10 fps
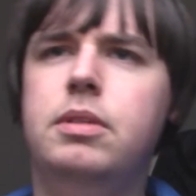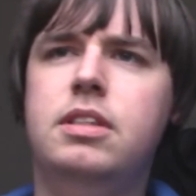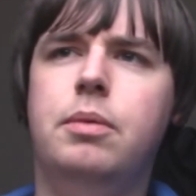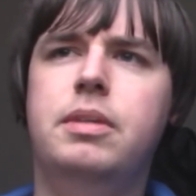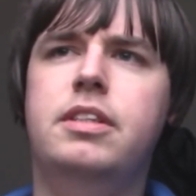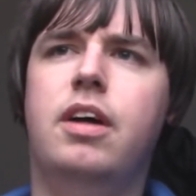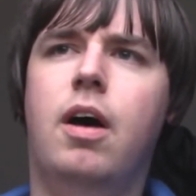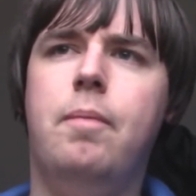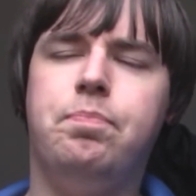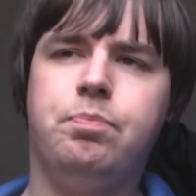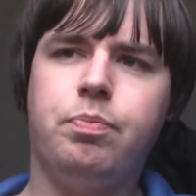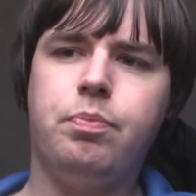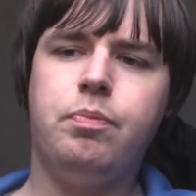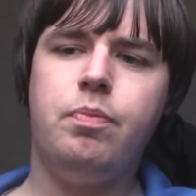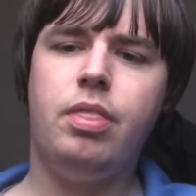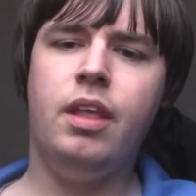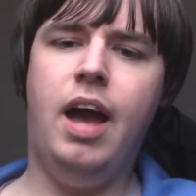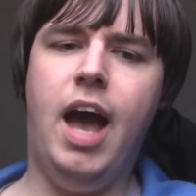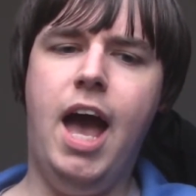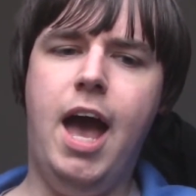that we saw.
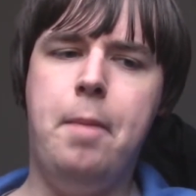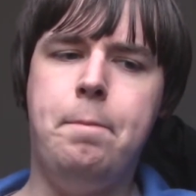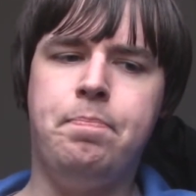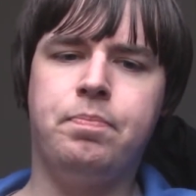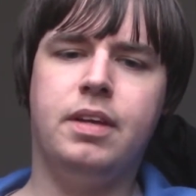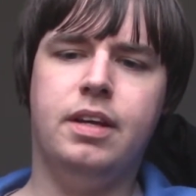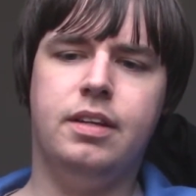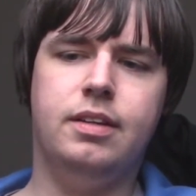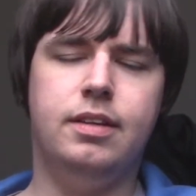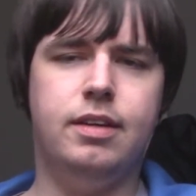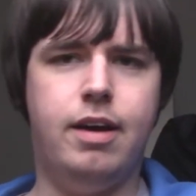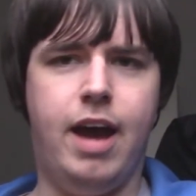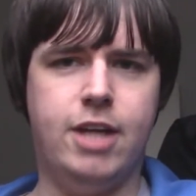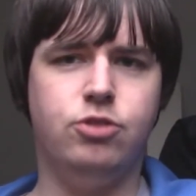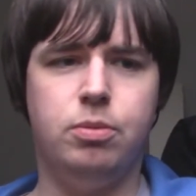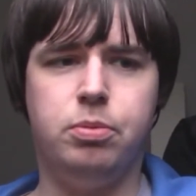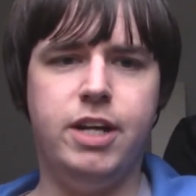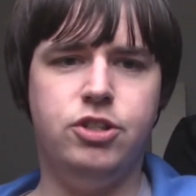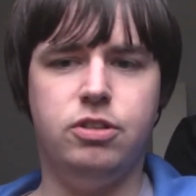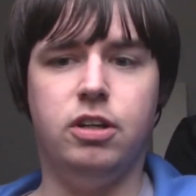Um, Ezra
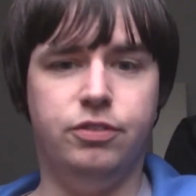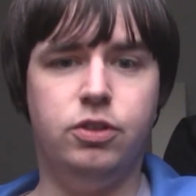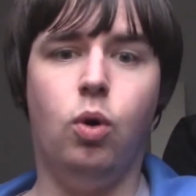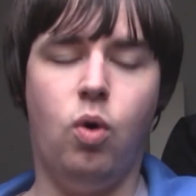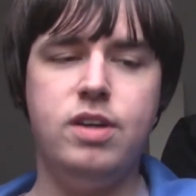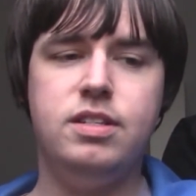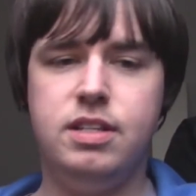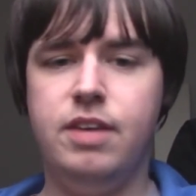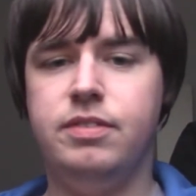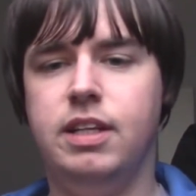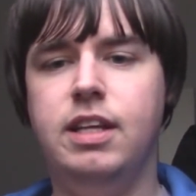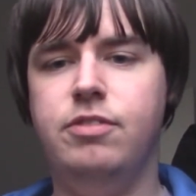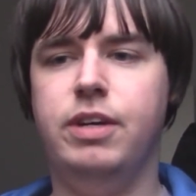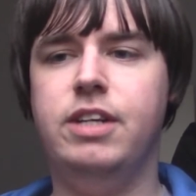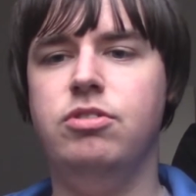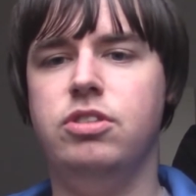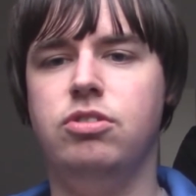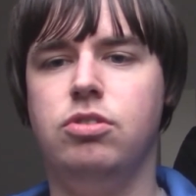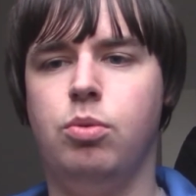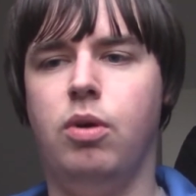Bridger, of course, given that they've
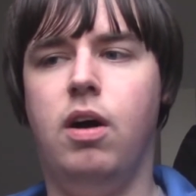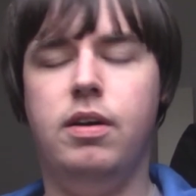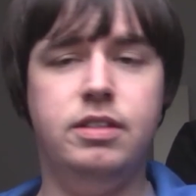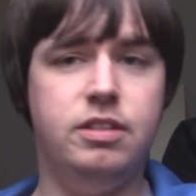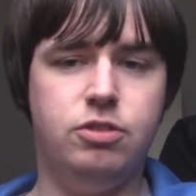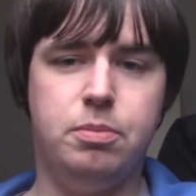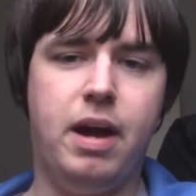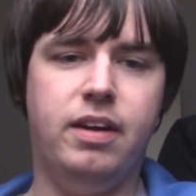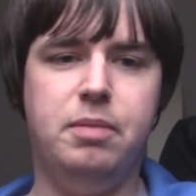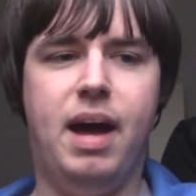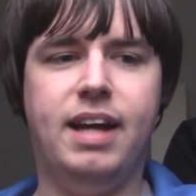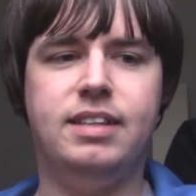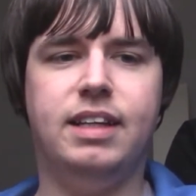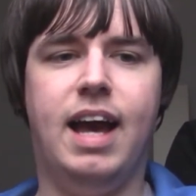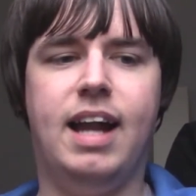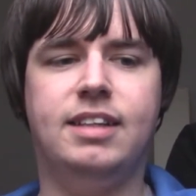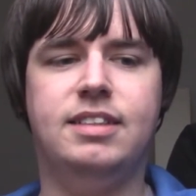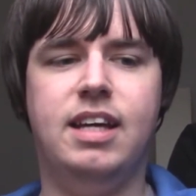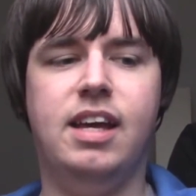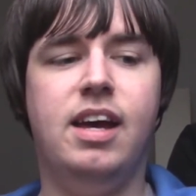reintroduced Thrawn, who's apparently back in the
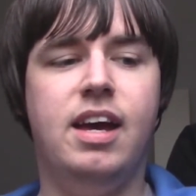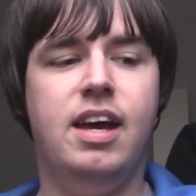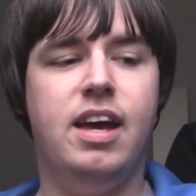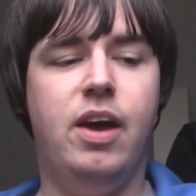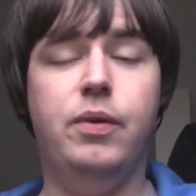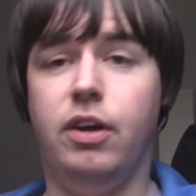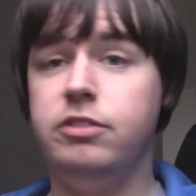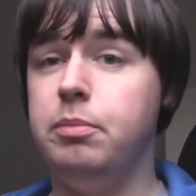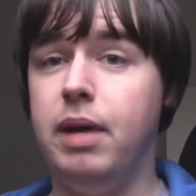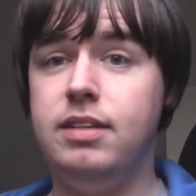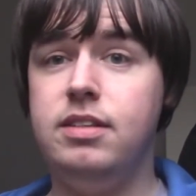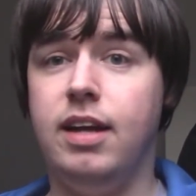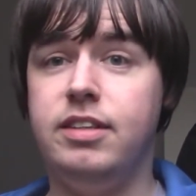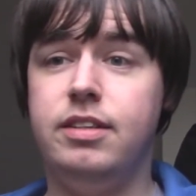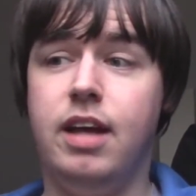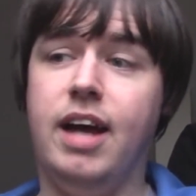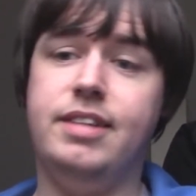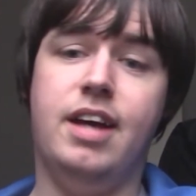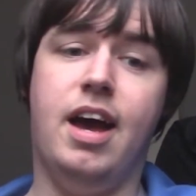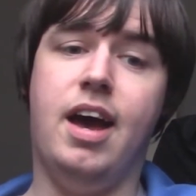galaxy, it would also make sense
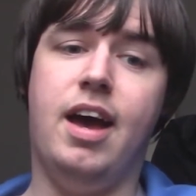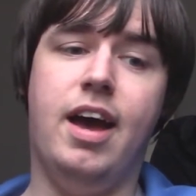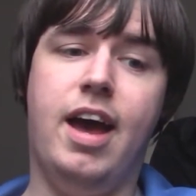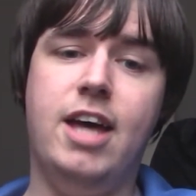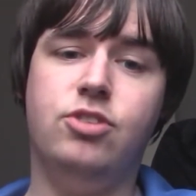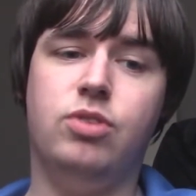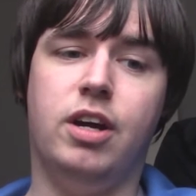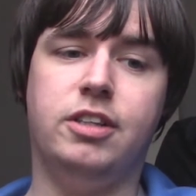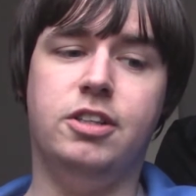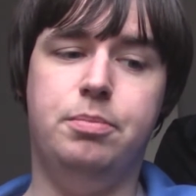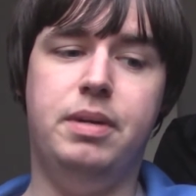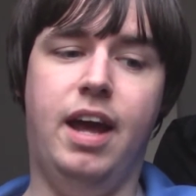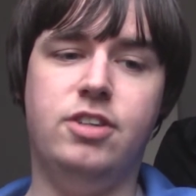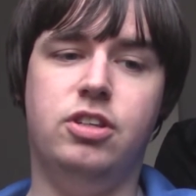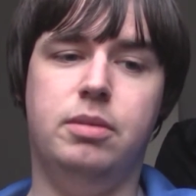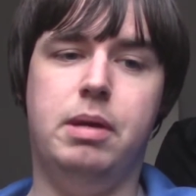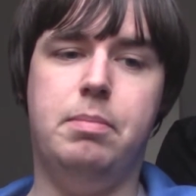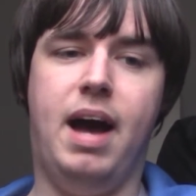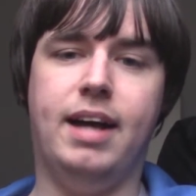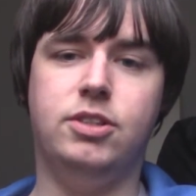that uh, Ezra could potentially be
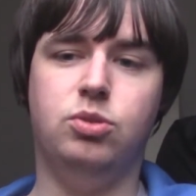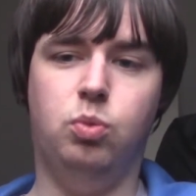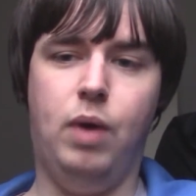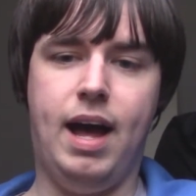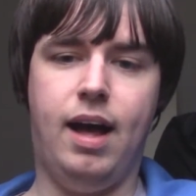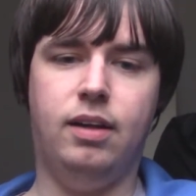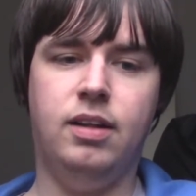back as well.